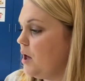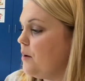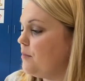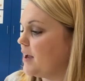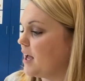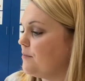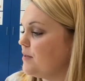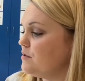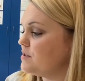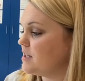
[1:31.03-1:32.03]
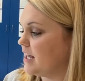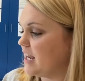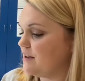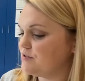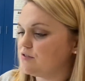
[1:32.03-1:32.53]
Pick up those
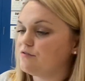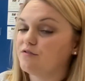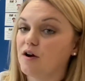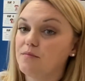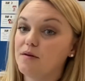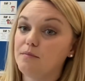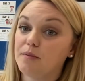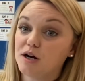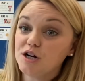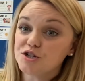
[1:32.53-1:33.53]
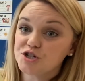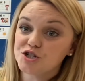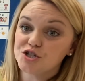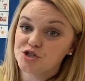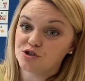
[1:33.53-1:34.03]
leaves from the birch
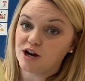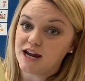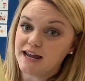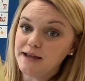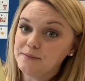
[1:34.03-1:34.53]
tree.